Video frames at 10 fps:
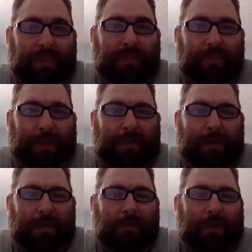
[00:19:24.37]
So everybody have a
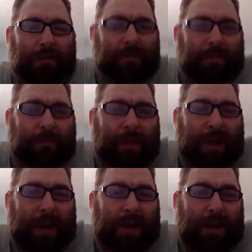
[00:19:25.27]
good rest of your
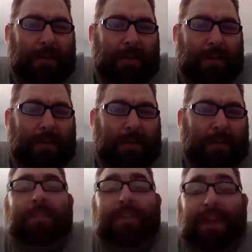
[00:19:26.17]
Friday. I am heading
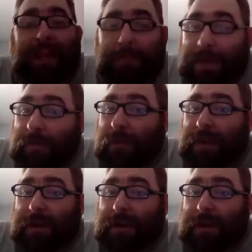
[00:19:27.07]
out to the game. Have a great